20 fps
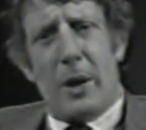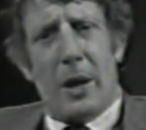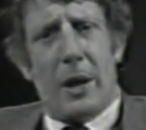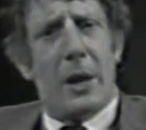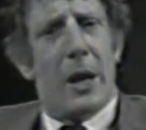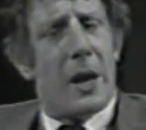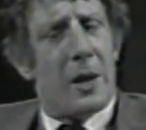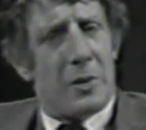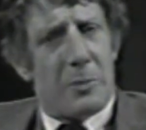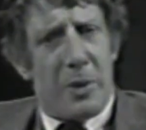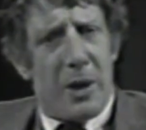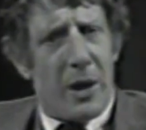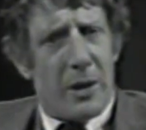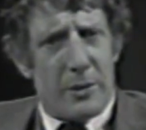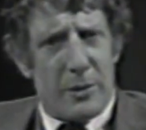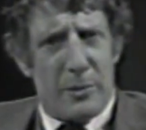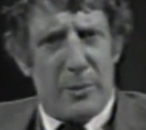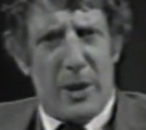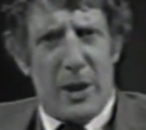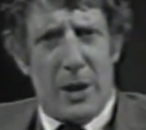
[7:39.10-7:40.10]
again, it's part
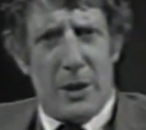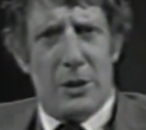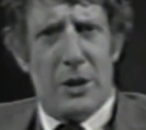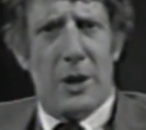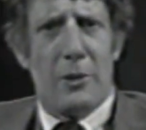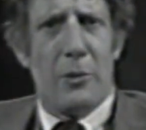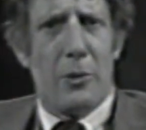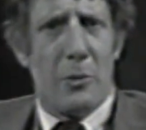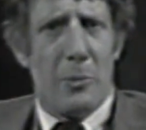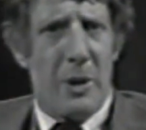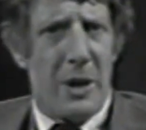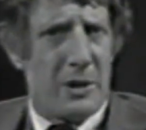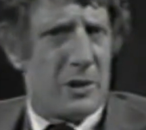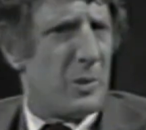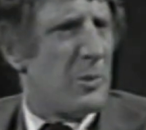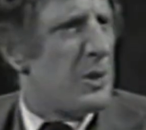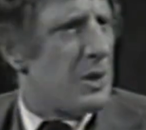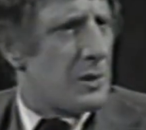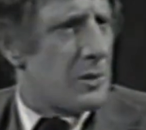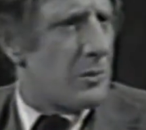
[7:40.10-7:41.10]
of my general
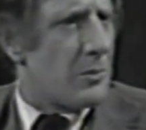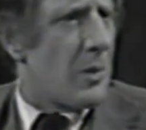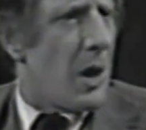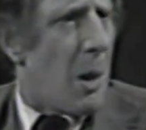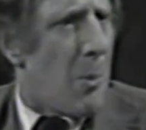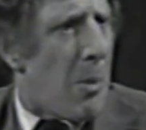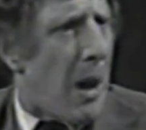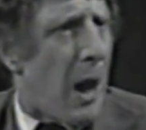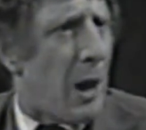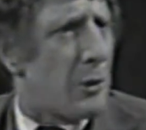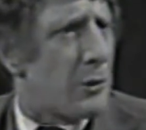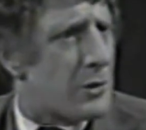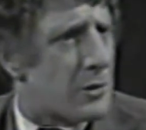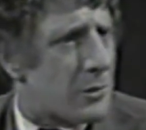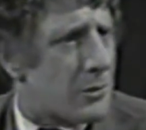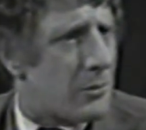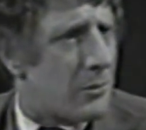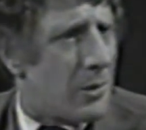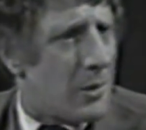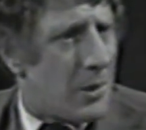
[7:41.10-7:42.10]
pessimism about
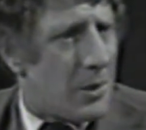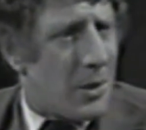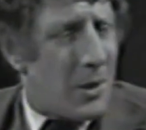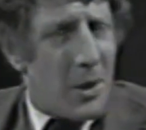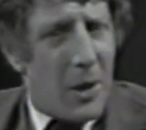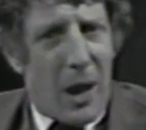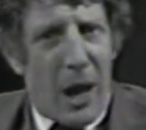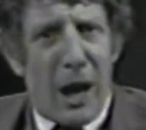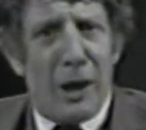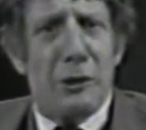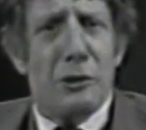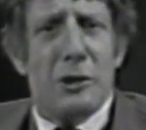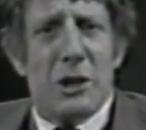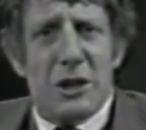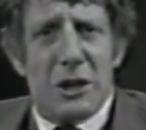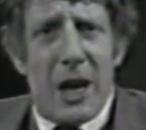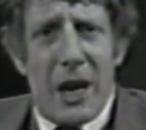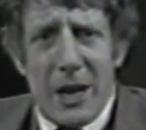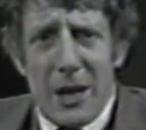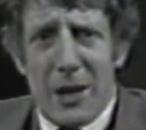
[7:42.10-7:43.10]

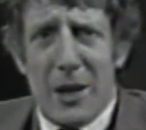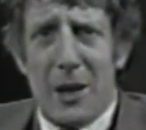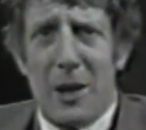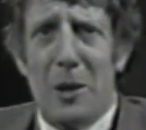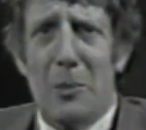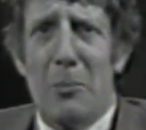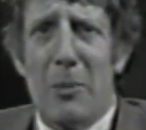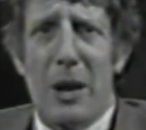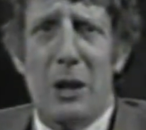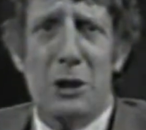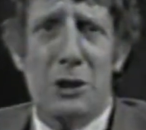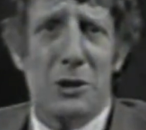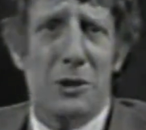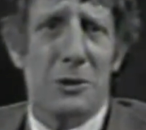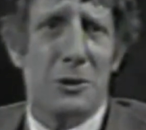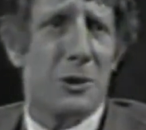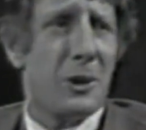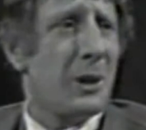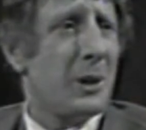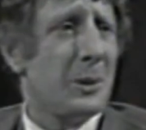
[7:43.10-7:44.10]
undertaking
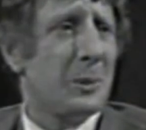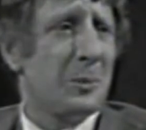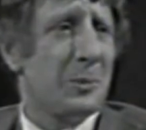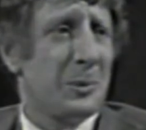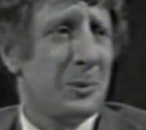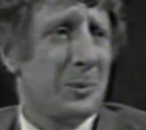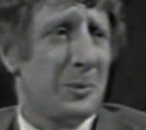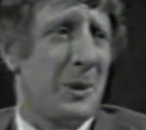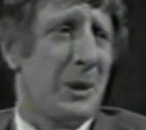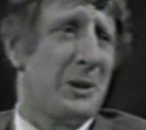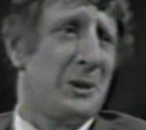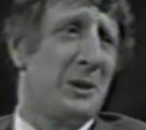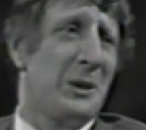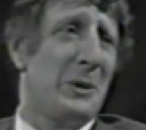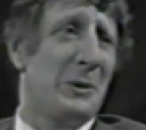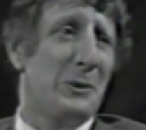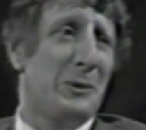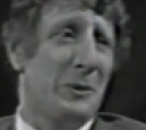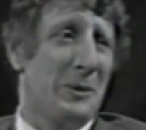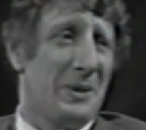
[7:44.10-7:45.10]
measures to help
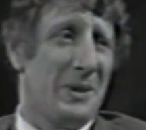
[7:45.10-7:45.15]
myself,